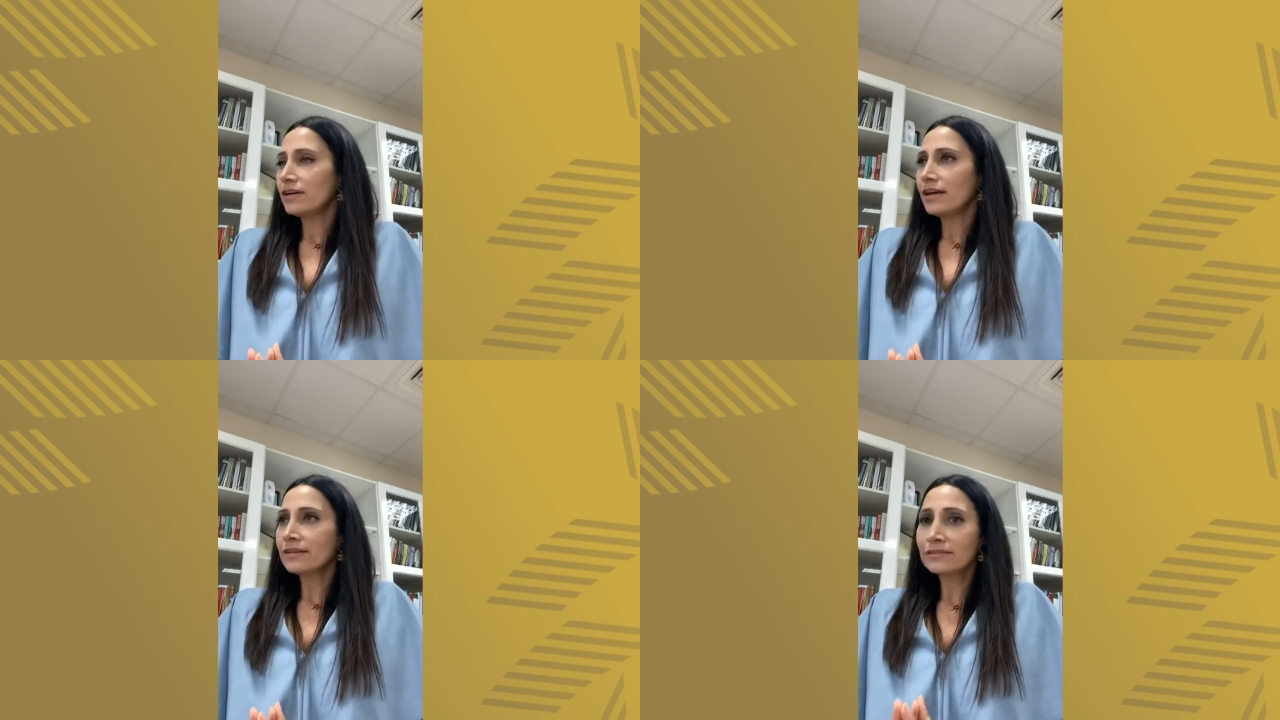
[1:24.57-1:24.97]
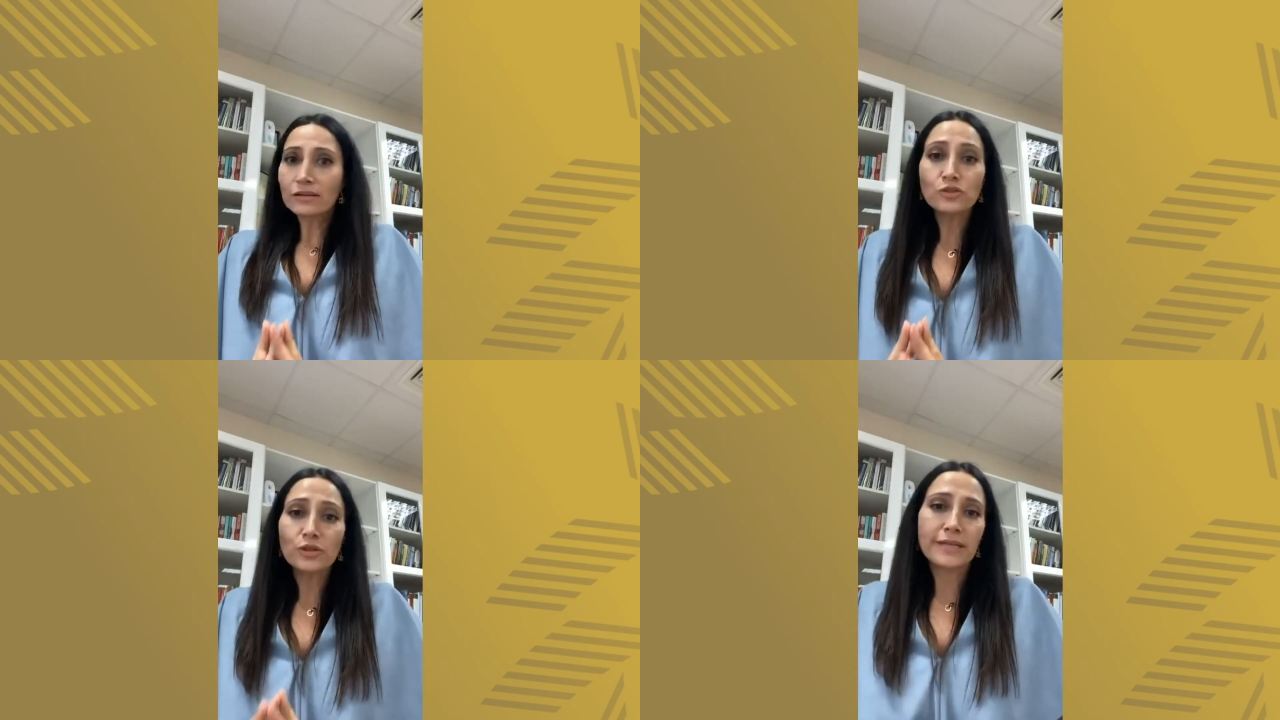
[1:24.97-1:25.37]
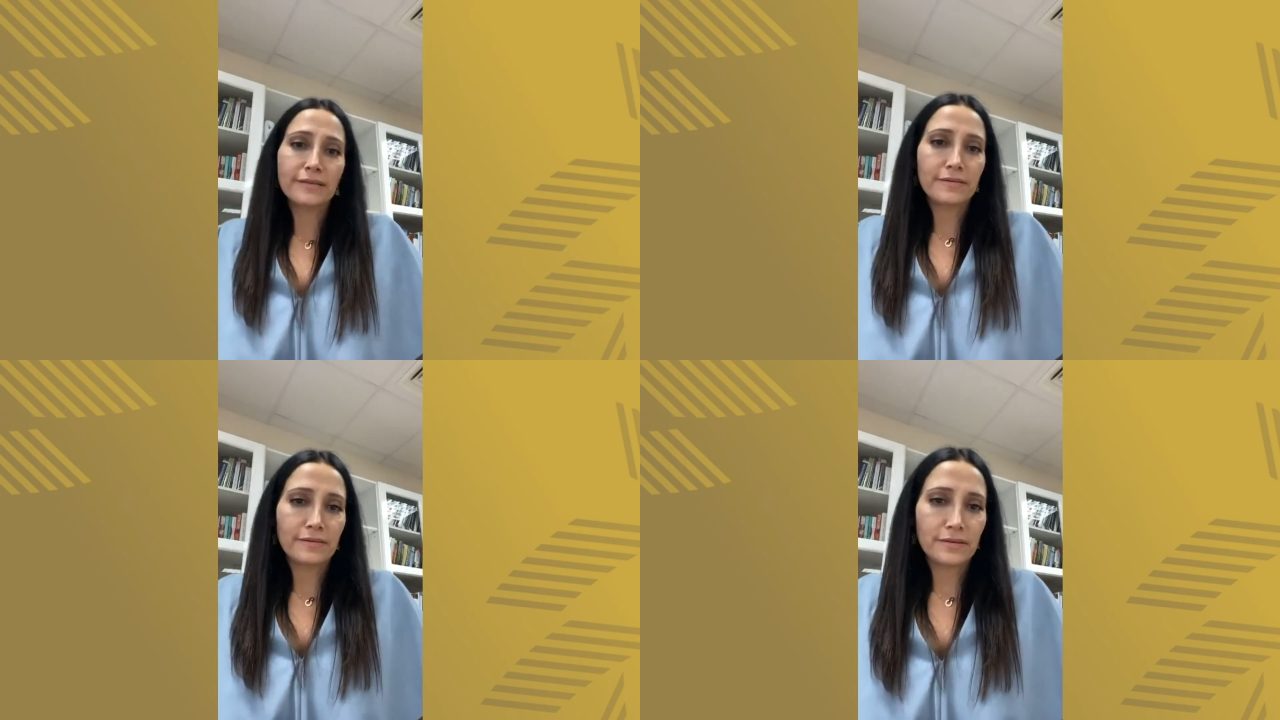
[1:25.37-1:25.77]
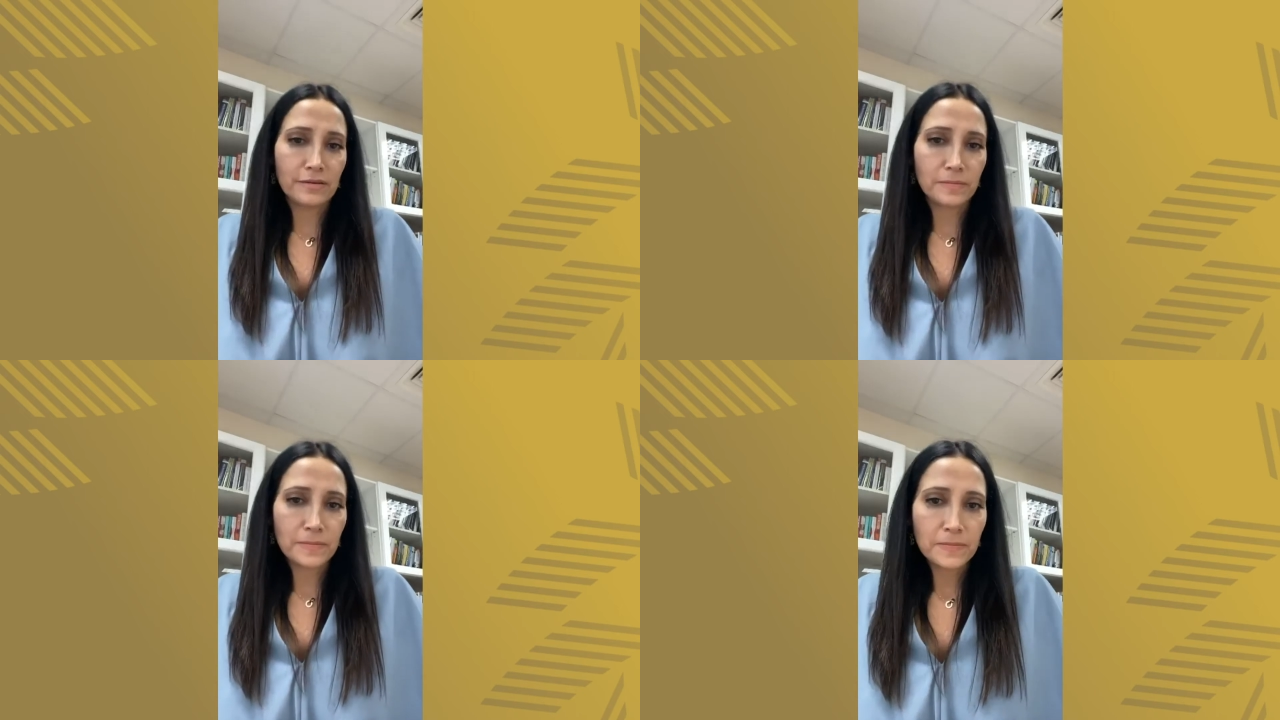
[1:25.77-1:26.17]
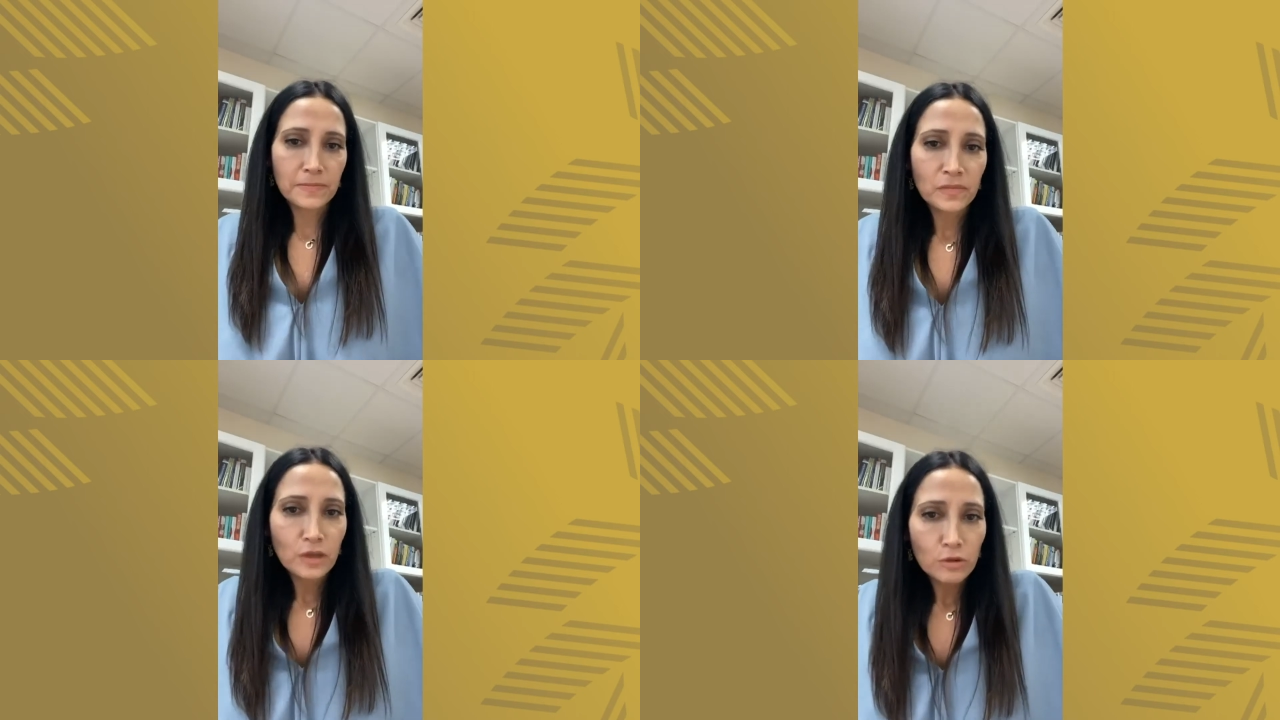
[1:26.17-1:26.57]
not do anything,
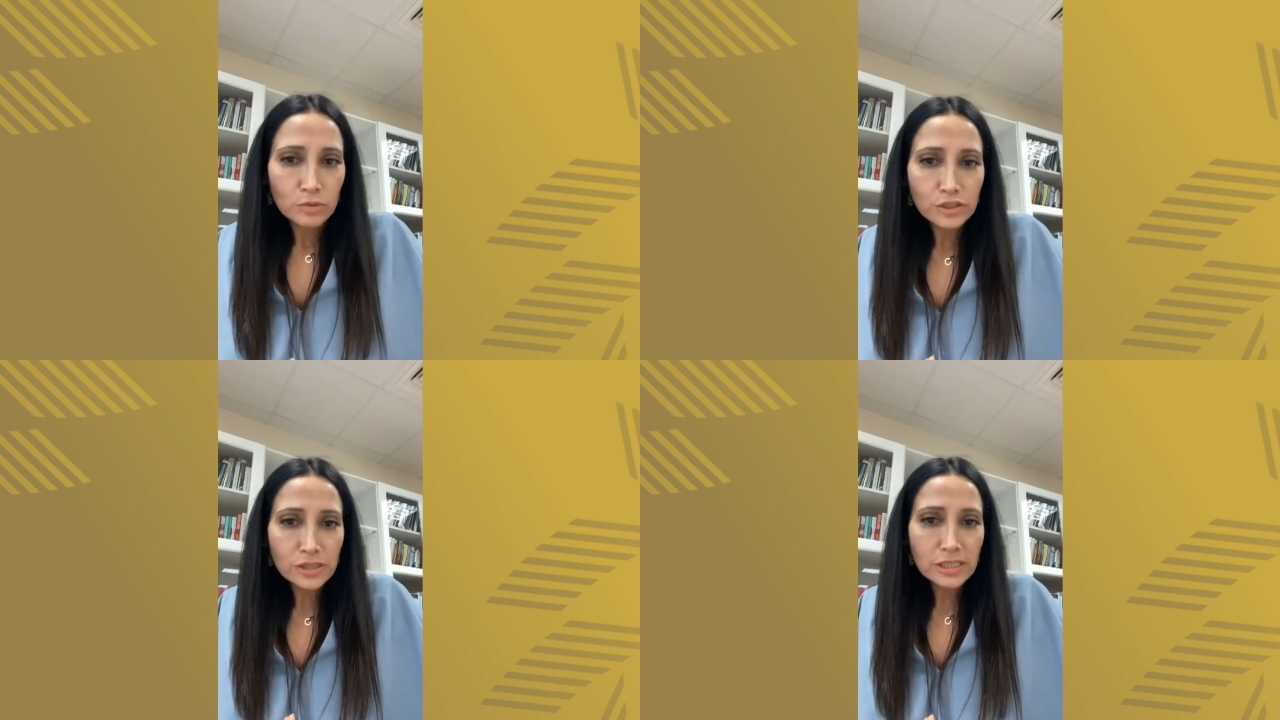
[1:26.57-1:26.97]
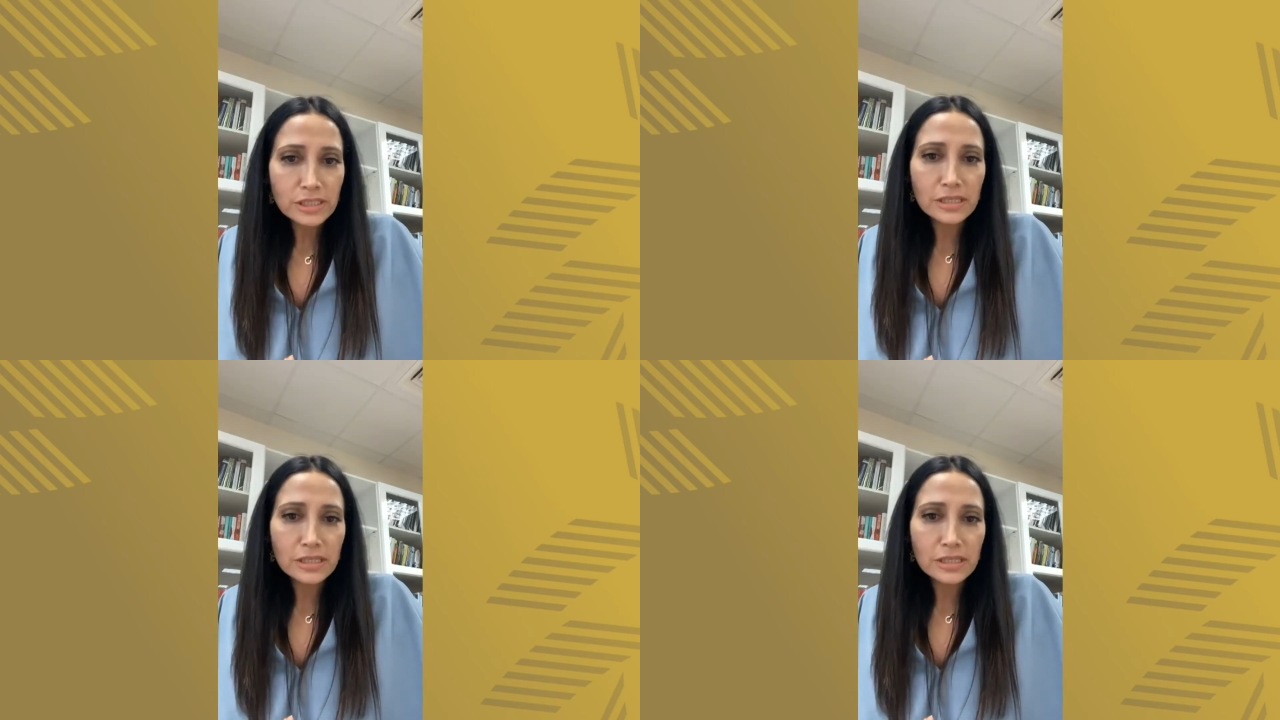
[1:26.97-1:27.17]
which is